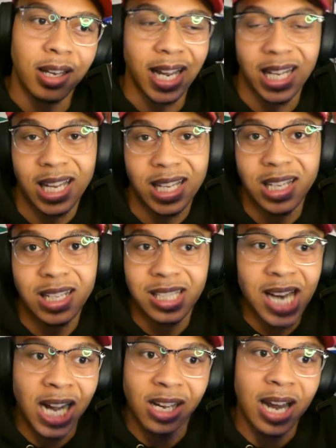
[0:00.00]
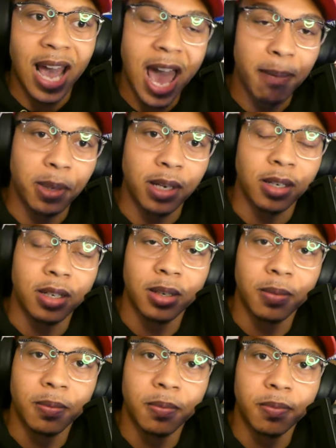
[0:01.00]
Like, it's not going to happen.
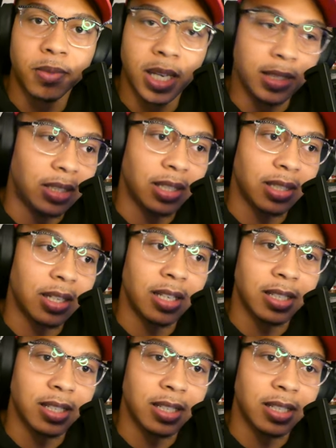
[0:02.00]
It's just an